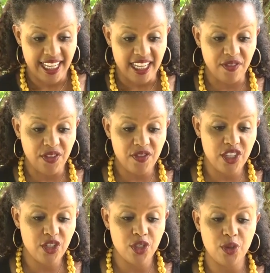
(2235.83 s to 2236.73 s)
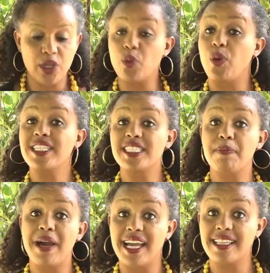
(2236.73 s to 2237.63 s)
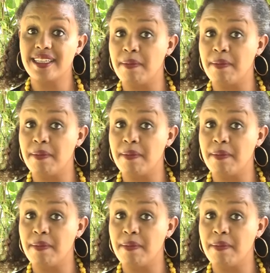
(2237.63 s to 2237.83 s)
And in 52, he went to Pilate.